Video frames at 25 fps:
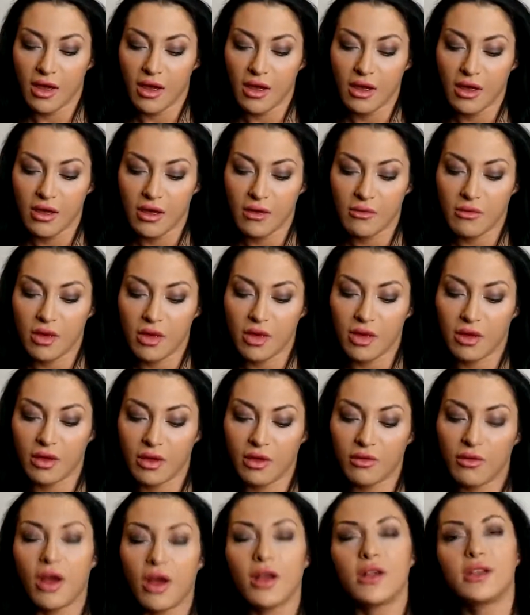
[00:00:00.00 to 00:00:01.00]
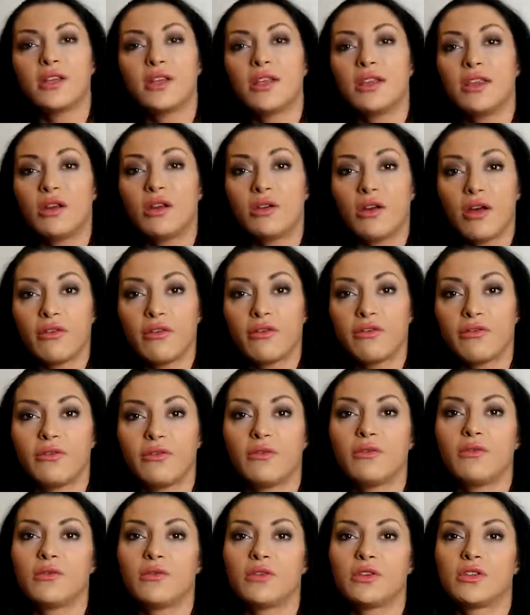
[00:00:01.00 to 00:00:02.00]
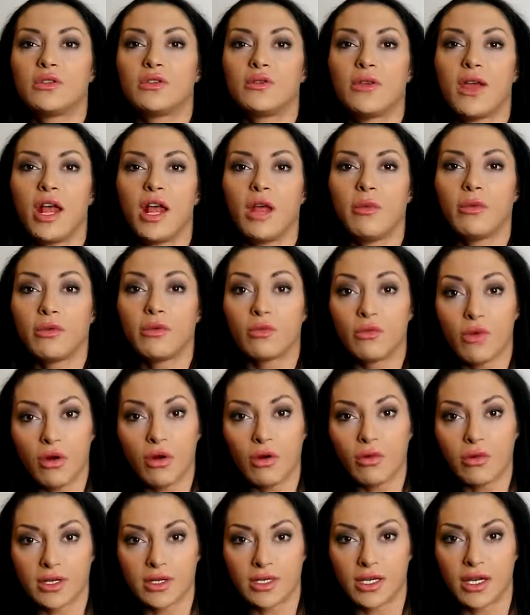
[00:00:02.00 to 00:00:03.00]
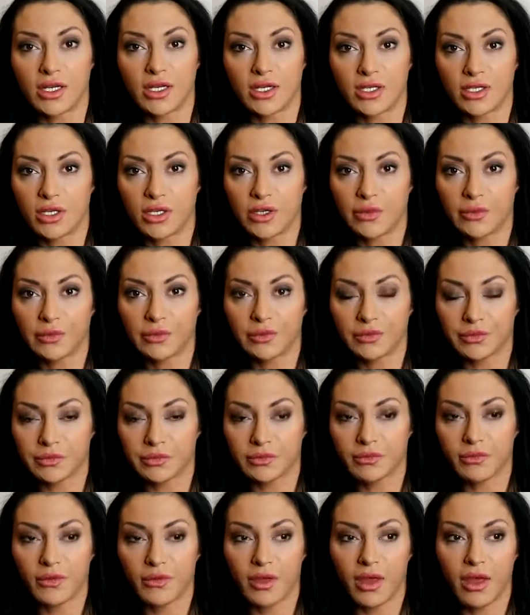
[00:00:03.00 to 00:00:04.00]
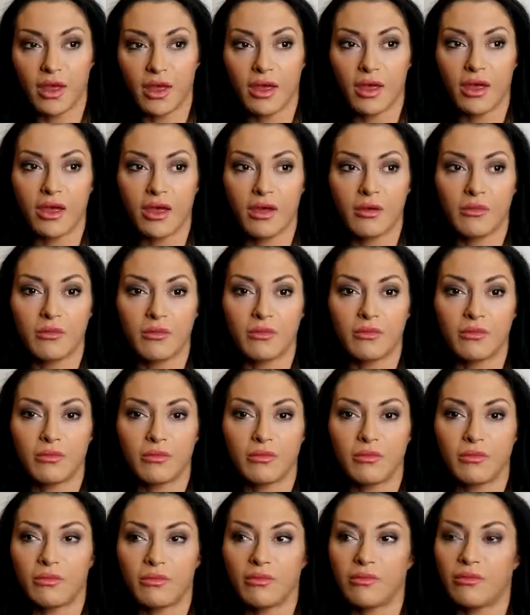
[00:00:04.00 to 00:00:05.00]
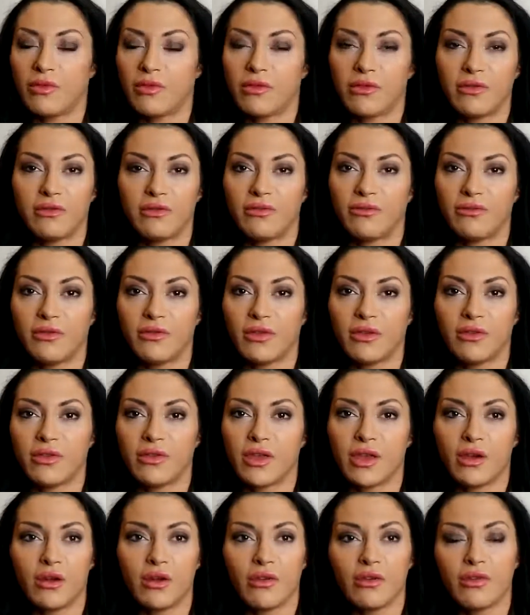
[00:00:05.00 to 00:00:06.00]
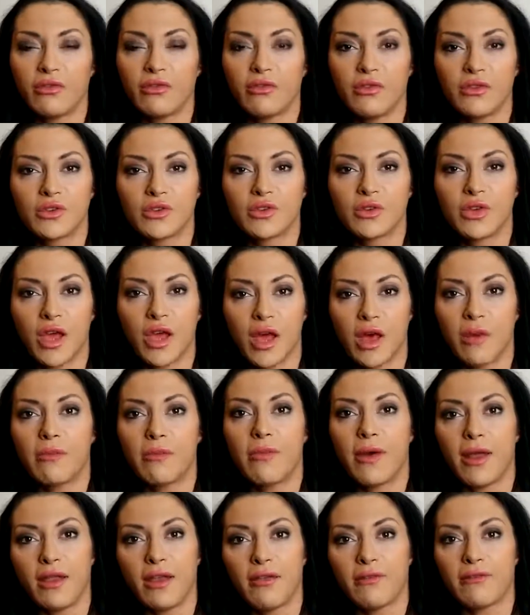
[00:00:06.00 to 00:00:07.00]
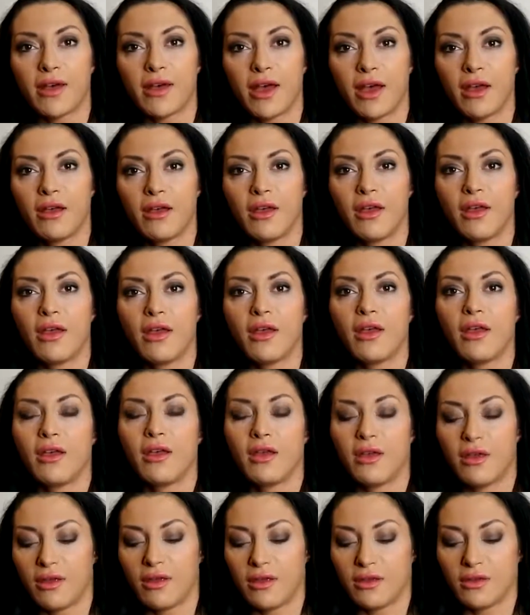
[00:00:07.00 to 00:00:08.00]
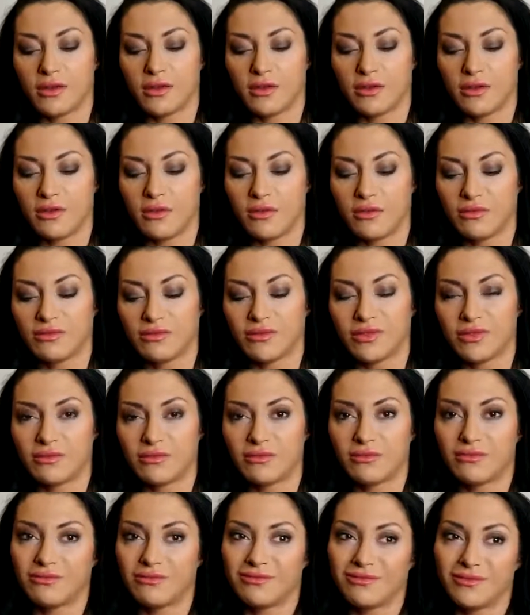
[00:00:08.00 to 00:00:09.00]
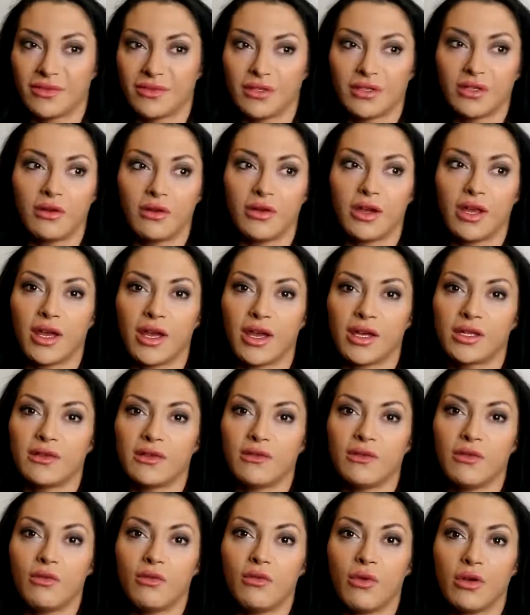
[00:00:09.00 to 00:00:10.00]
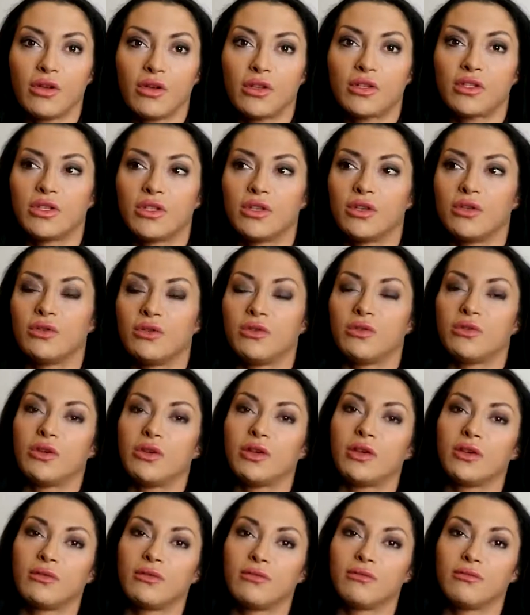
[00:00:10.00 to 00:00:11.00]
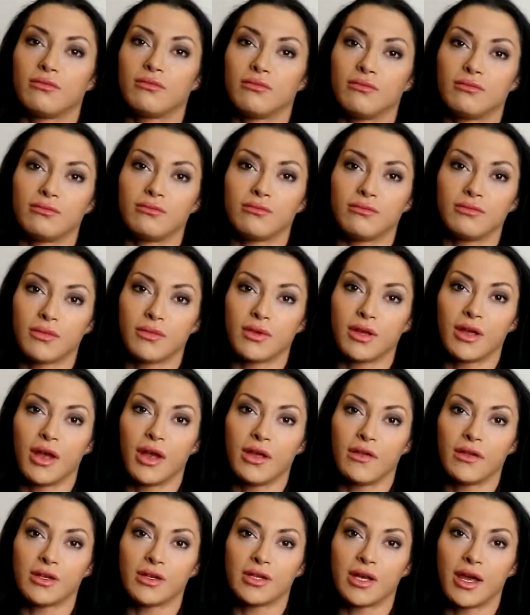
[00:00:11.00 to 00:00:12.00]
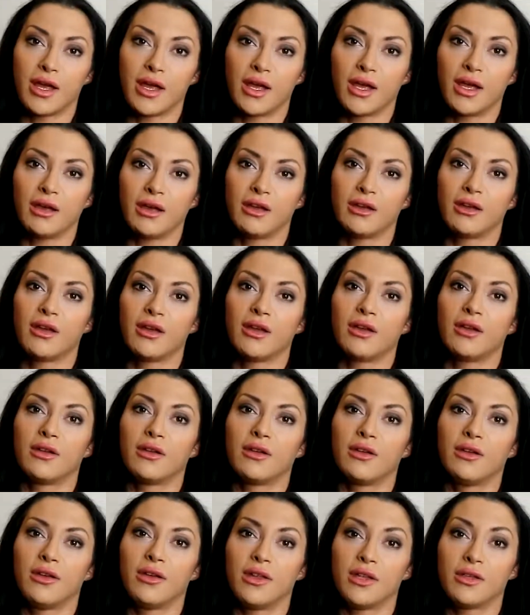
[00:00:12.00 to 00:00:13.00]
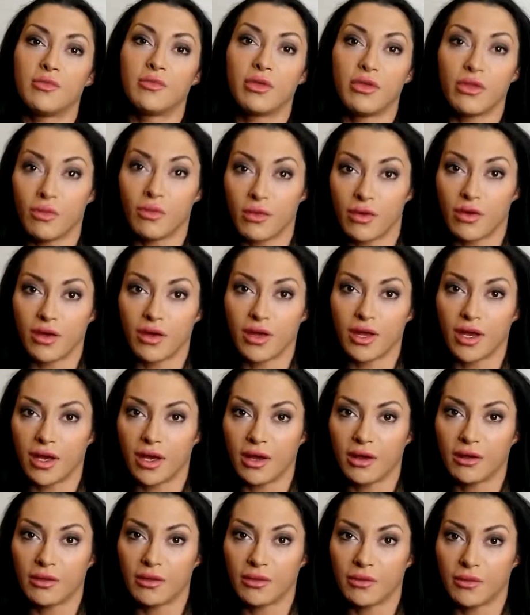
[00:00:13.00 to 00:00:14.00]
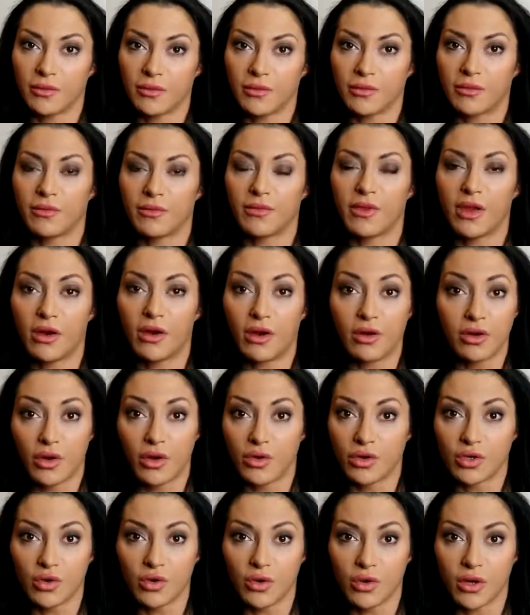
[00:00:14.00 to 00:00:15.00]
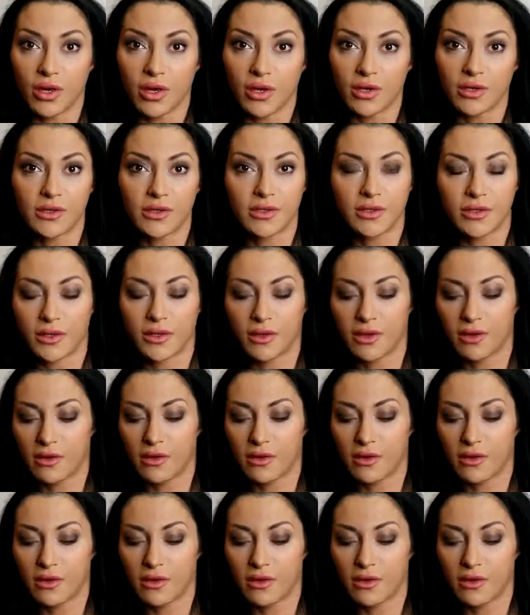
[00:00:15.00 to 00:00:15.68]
Granted, there are foods to help with water retention, but you know, there are no foods to cut belly fat. So I'm sorry guys, if you want to cut the tire, you need to put the work in. There are no shortcuts.